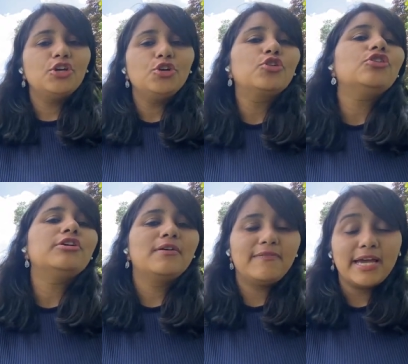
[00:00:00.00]
you
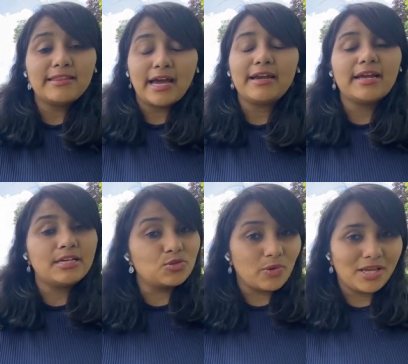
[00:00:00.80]
could wear that
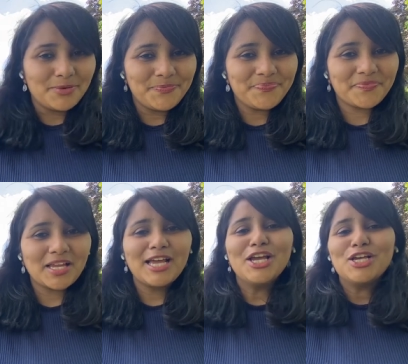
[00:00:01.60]
as well.
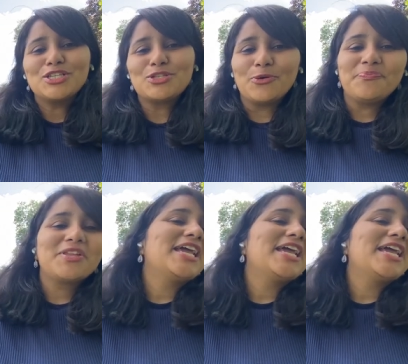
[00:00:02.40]
So